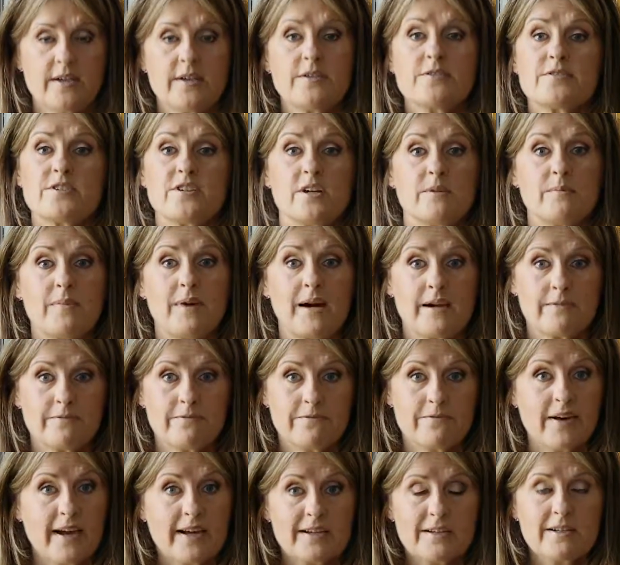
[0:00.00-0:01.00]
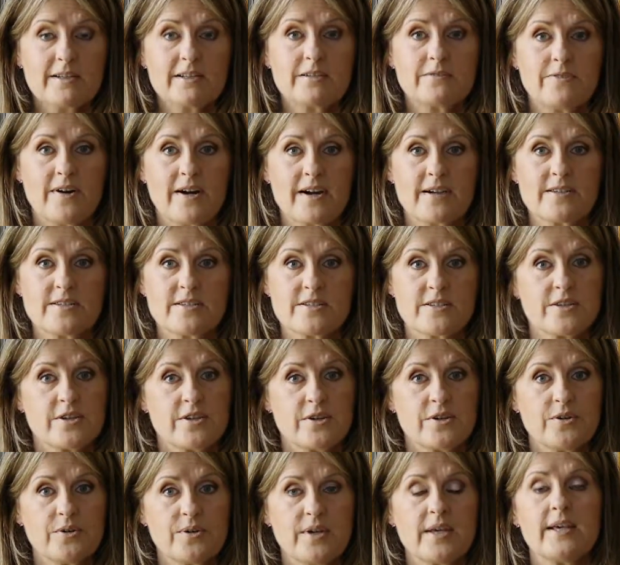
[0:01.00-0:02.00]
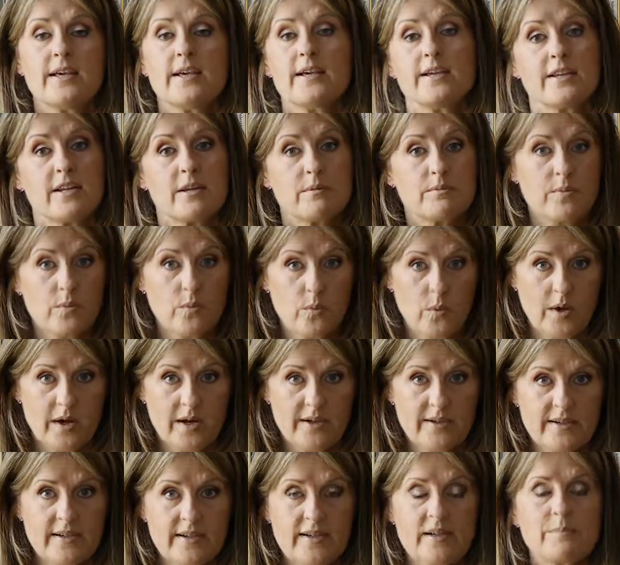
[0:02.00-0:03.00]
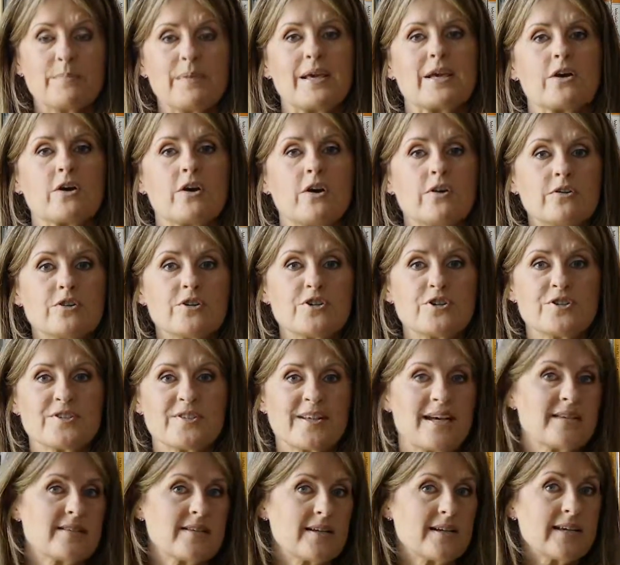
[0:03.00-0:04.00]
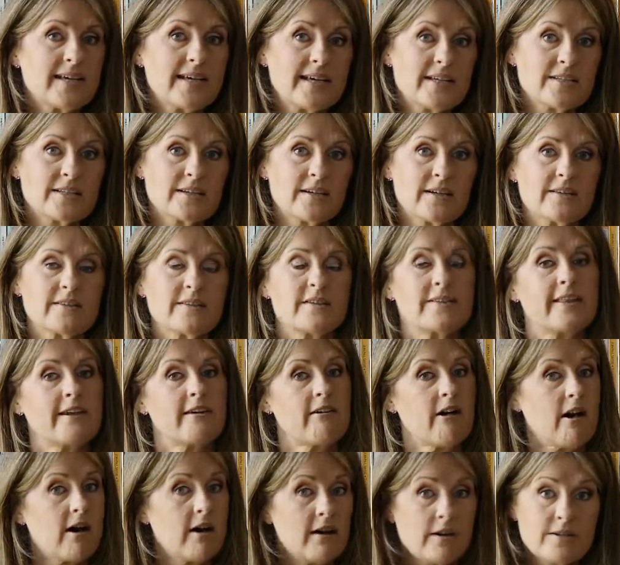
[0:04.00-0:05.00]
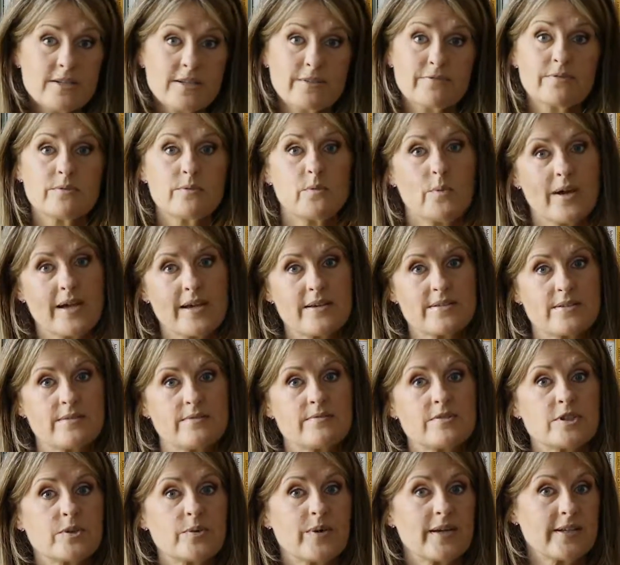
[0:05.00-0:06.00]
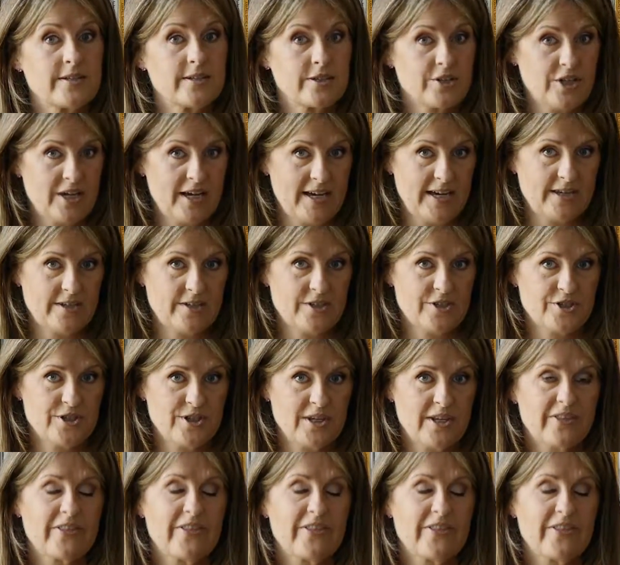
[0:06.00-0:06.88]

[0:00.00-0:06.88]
So my final advice to you, number one, be conscious as a leader that there are different ways of doing change.